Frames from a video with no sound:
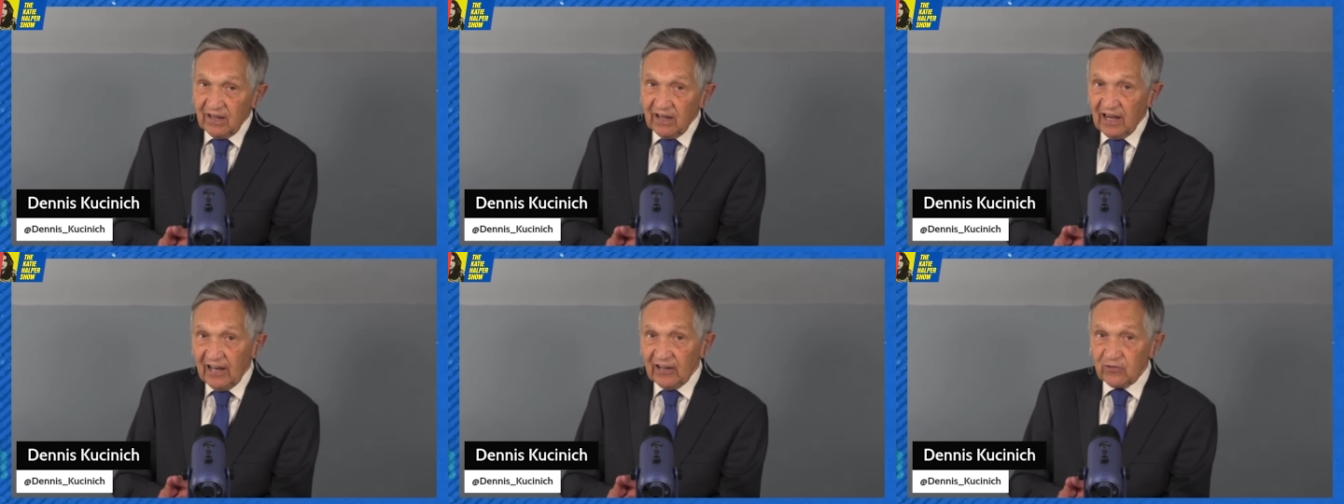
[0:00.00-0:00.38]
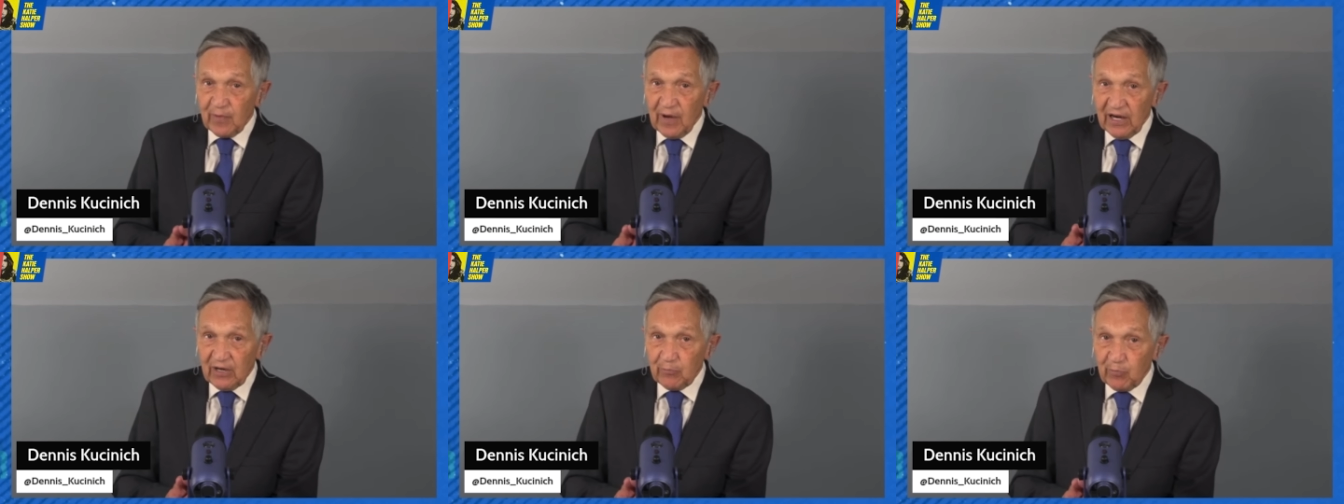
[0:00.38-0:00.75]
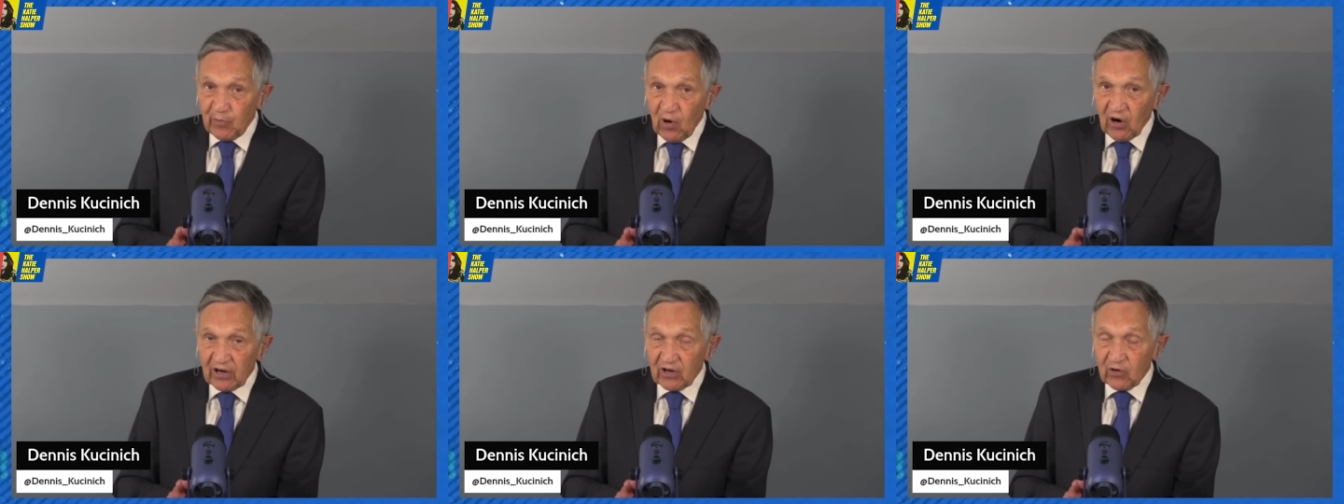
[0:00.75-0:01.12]
has made
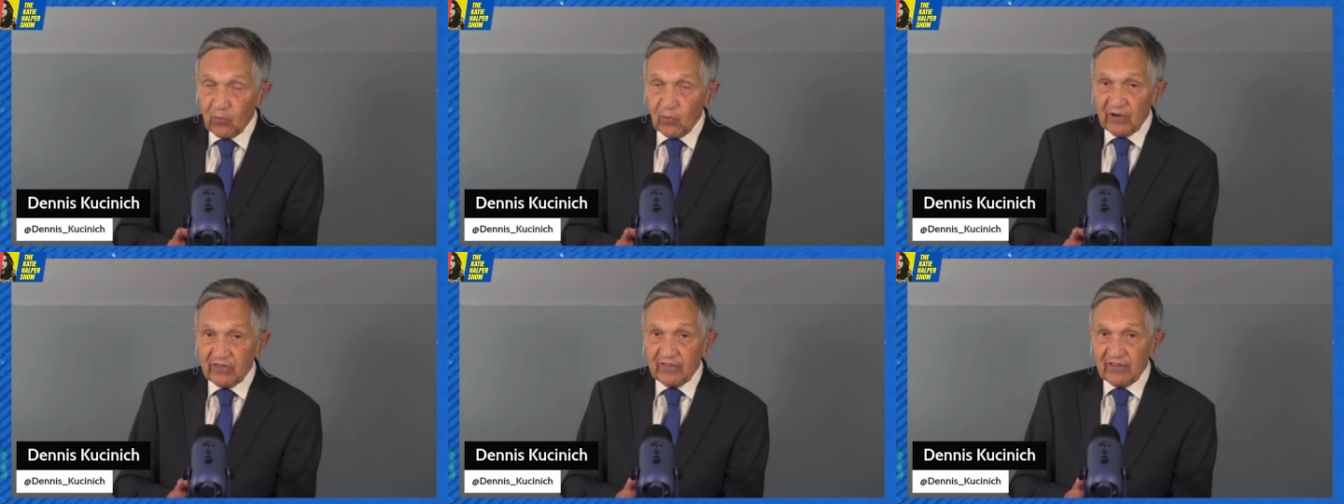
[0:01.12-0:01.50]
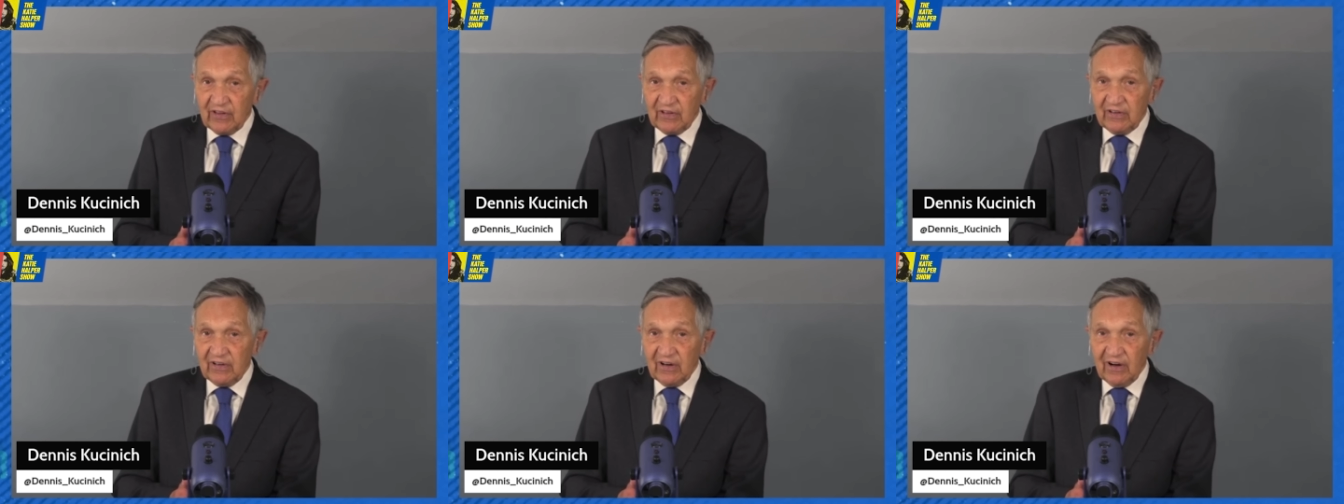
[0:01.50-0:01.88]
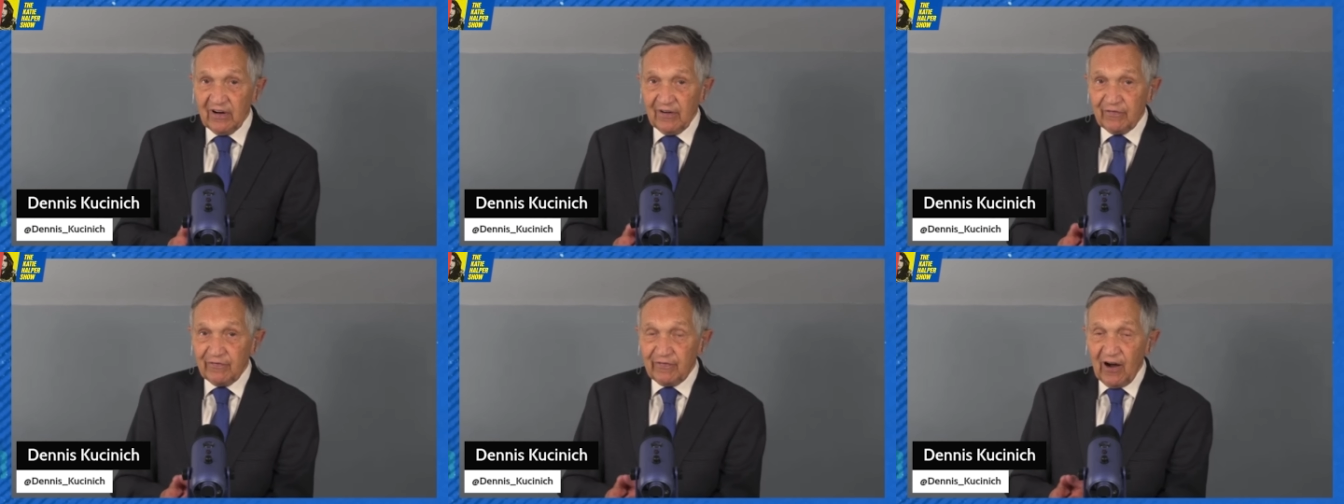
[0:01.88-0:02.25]
book with
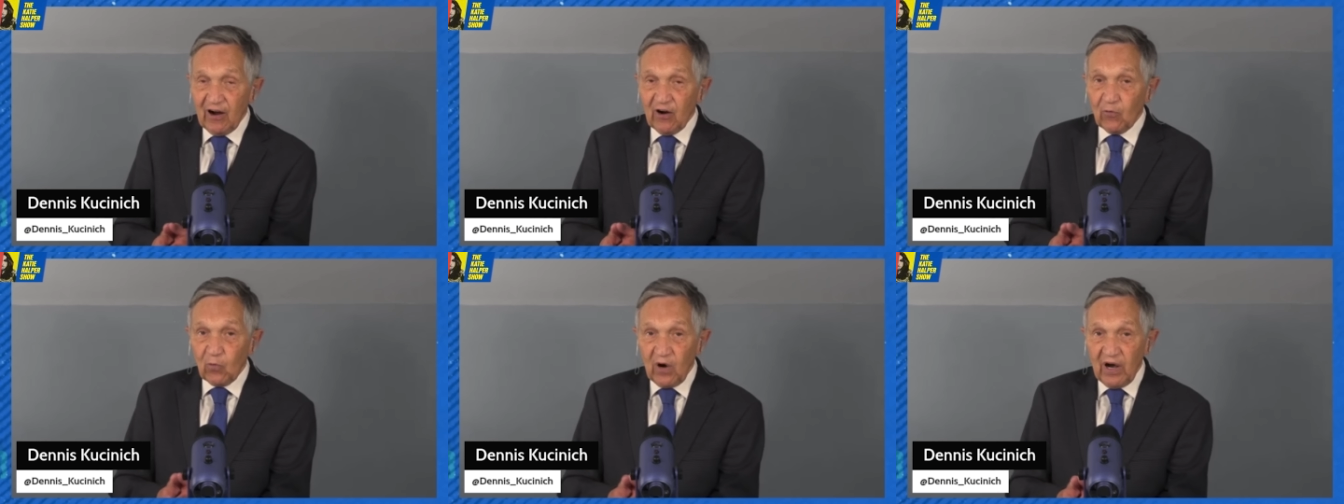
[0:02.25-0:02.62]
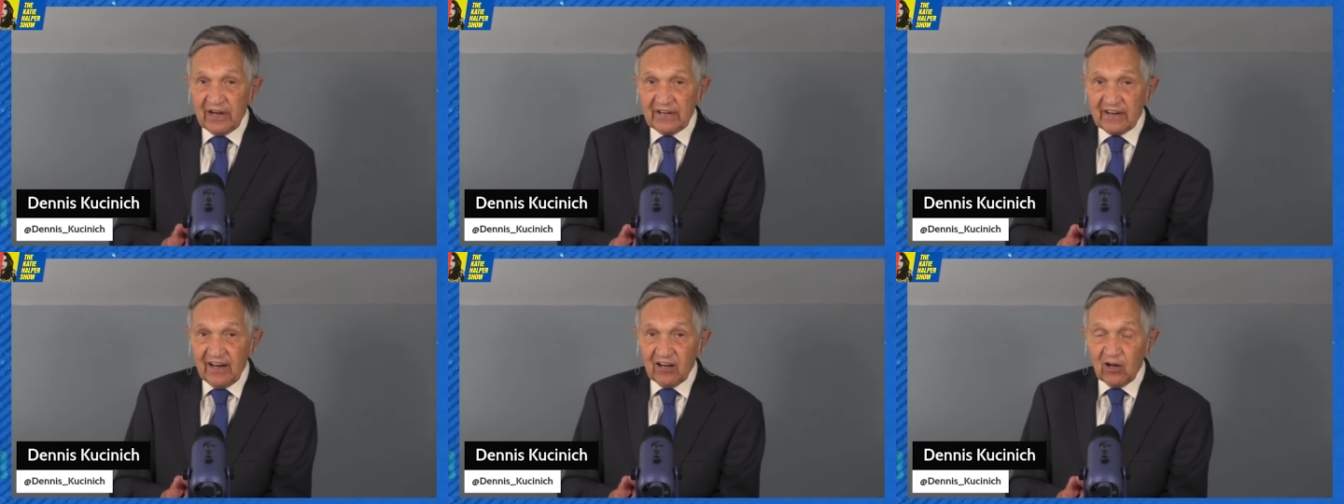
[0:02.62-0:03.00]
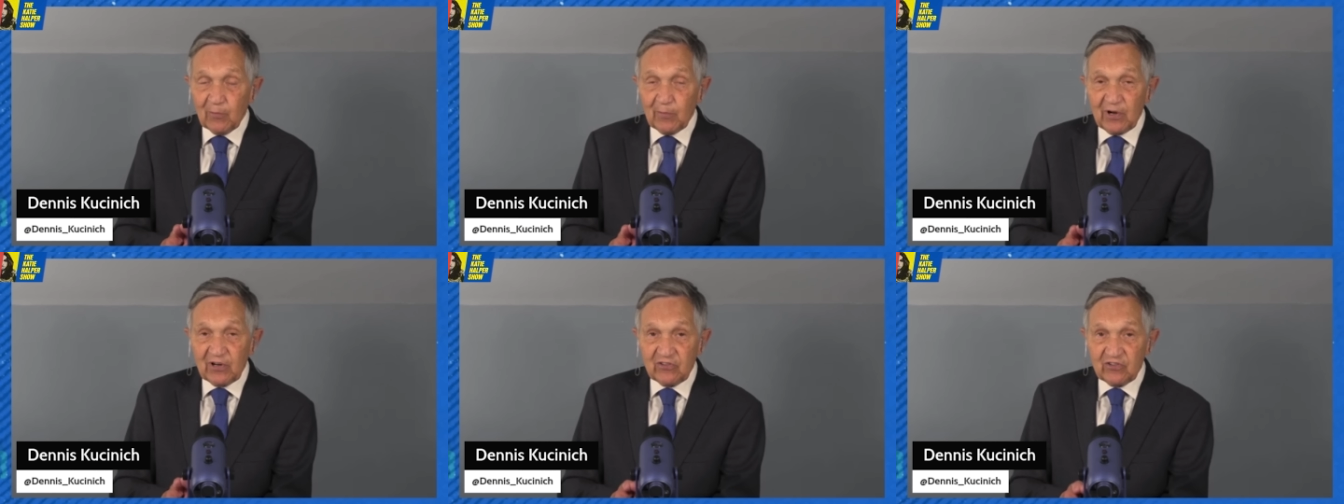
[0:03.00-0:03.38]
the far right
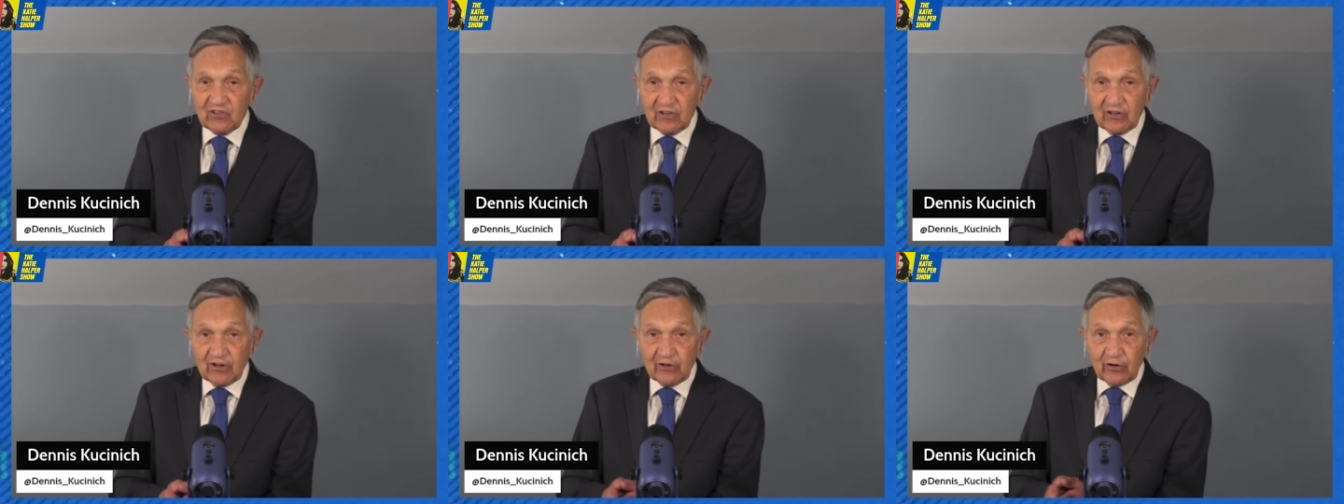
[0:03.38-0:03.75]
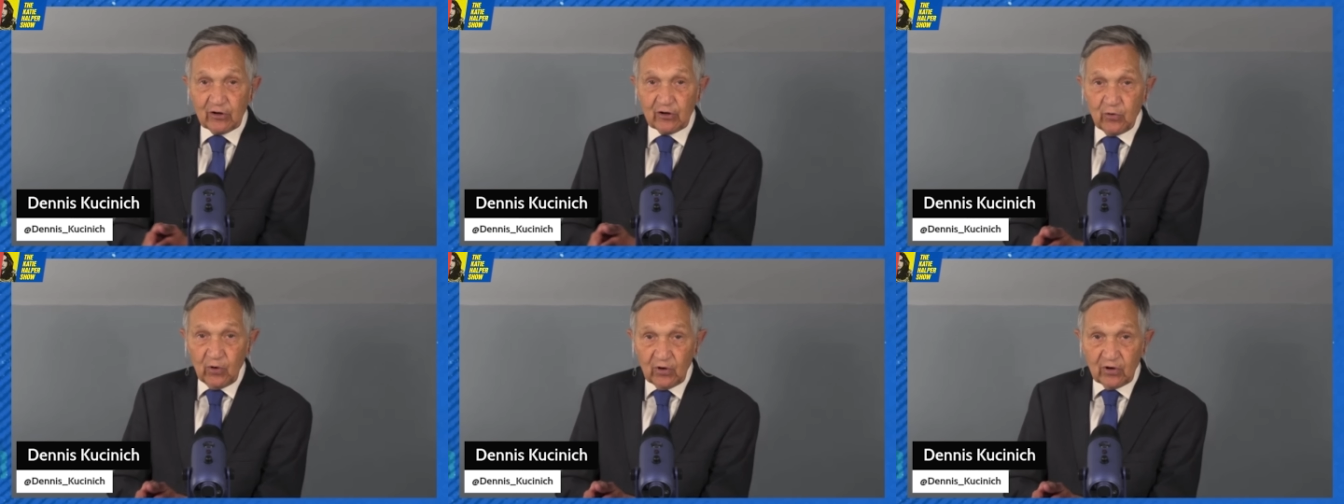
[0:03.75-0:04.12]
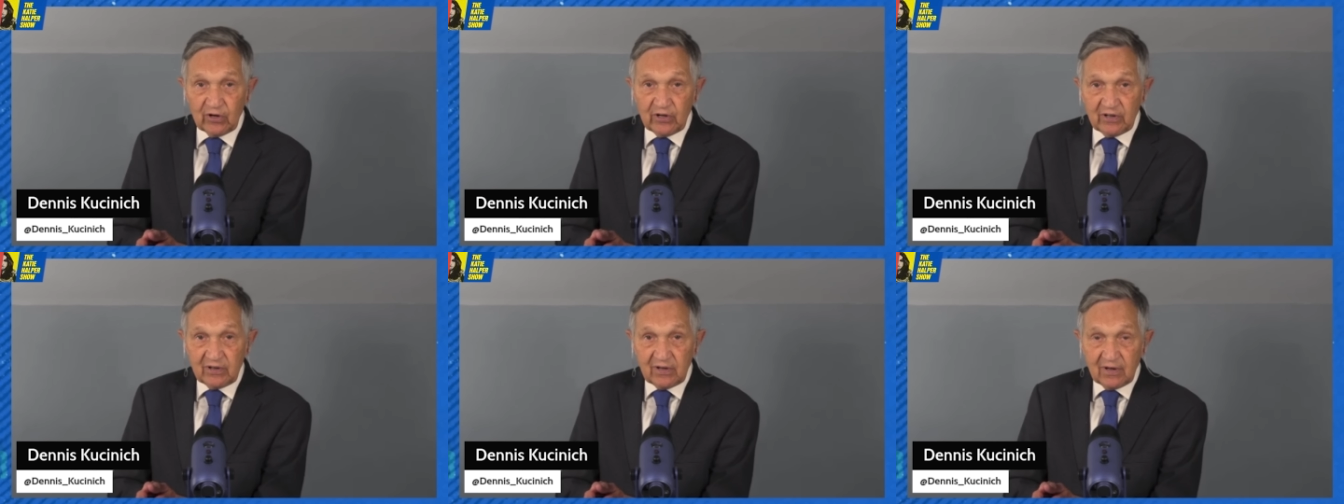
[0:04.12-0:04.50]
elements in the
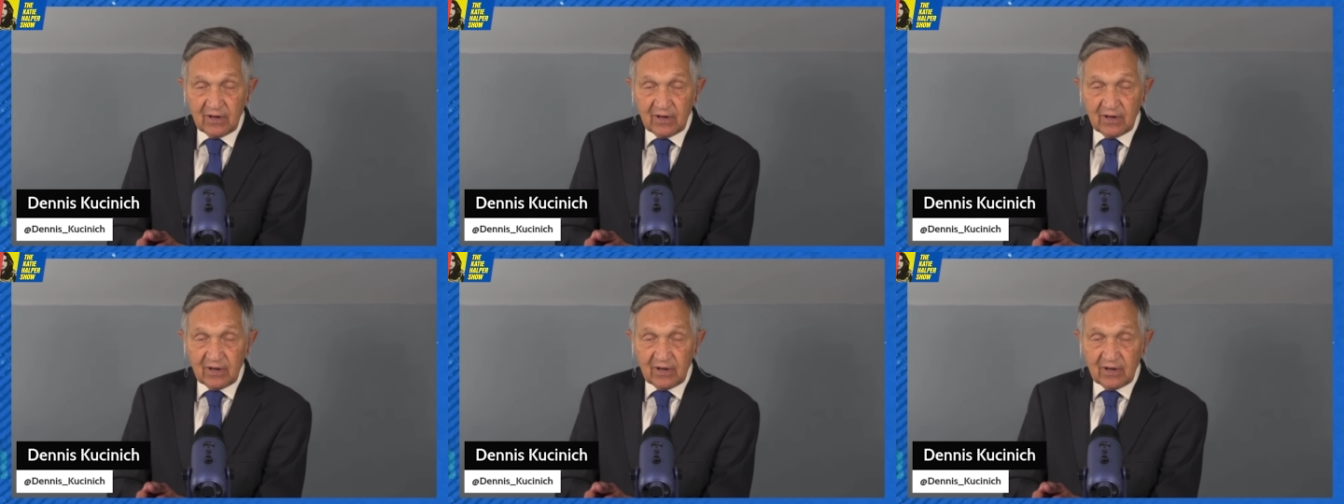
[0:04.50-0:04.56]
Likud,